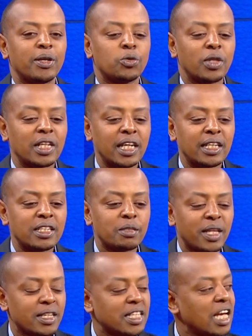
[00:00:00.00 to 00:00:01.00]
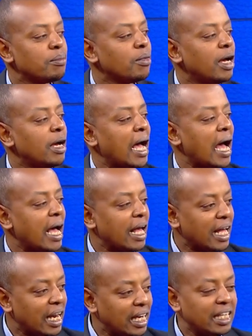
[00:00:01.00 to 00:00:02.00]
But with ladies, by the time
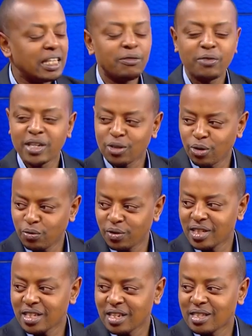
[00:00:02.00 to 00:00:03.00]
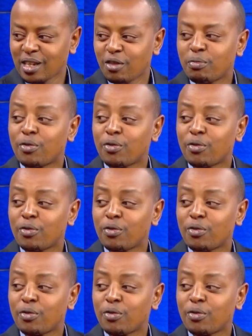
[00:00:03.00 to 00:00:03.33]
a lady first convinces herself,